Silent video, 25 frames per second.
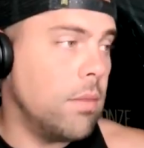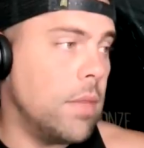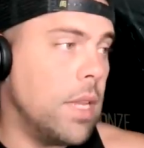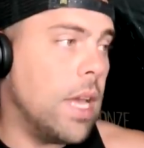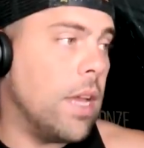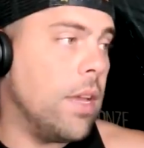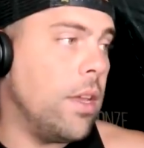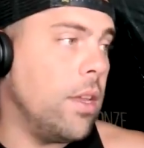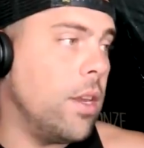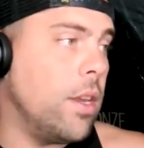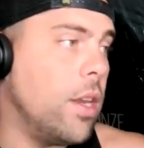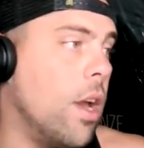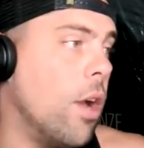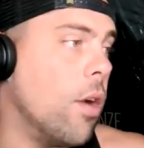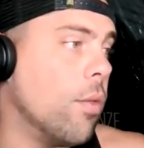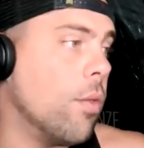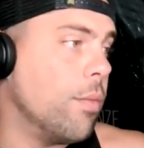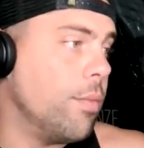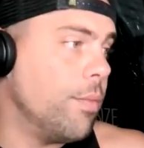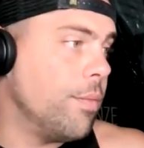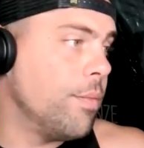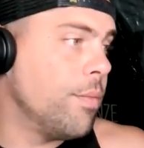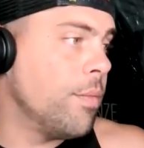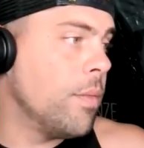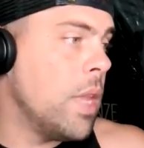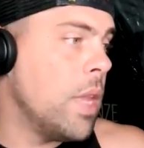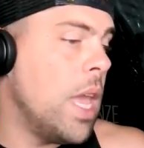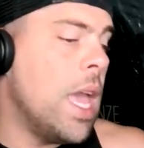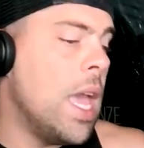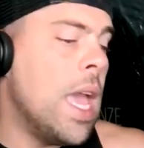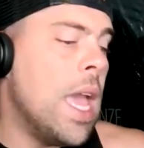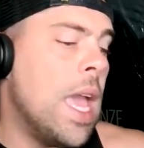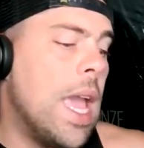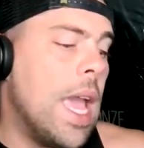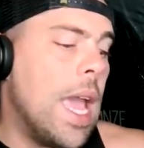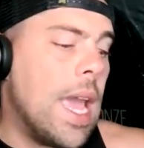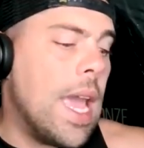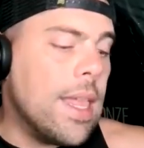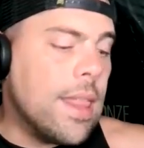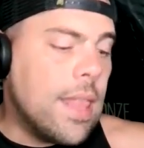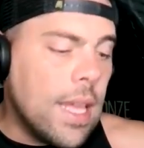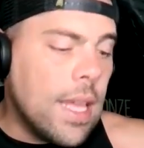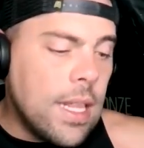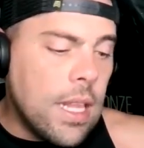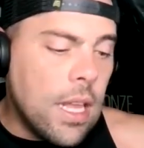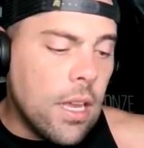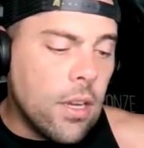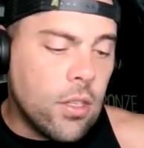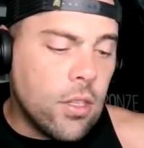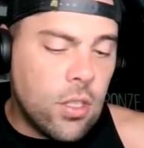Now you know. And
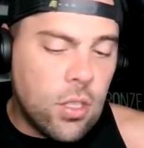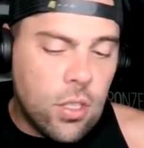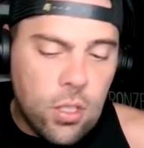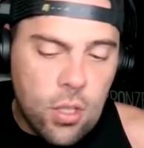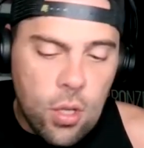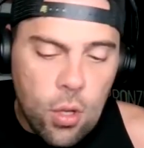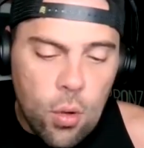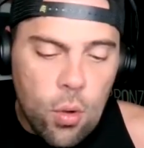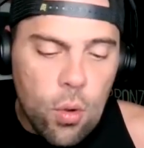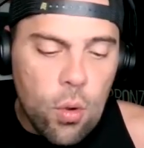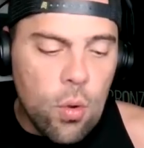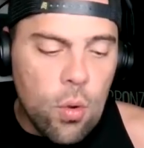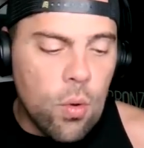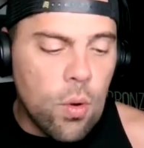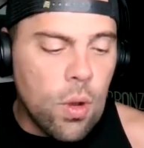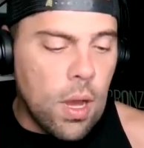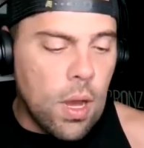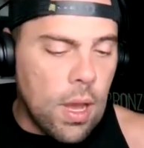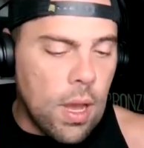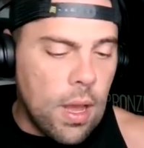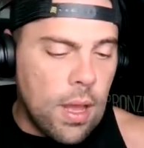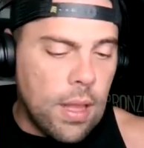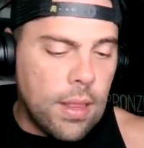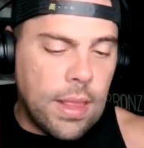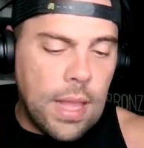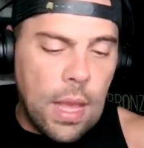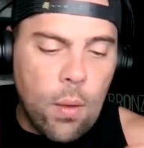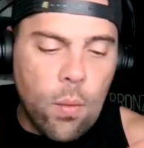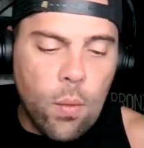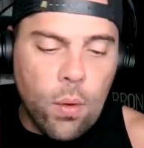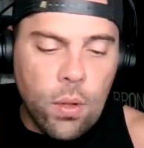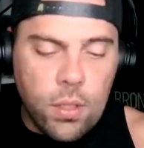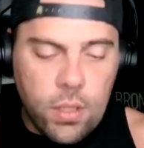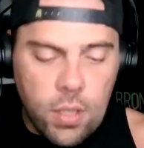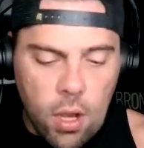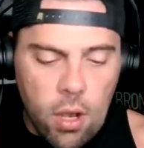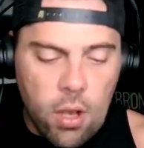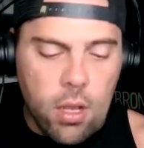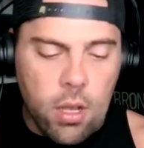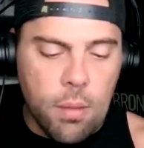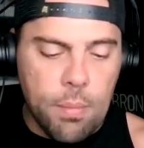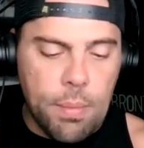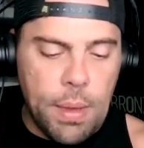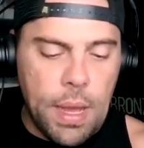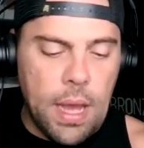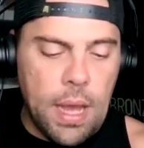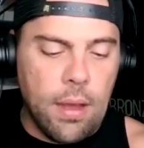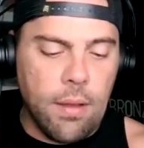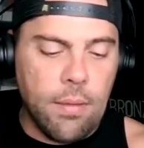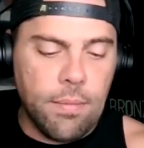then there's 2 that we'll talk
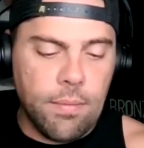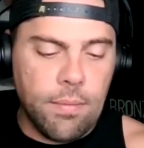about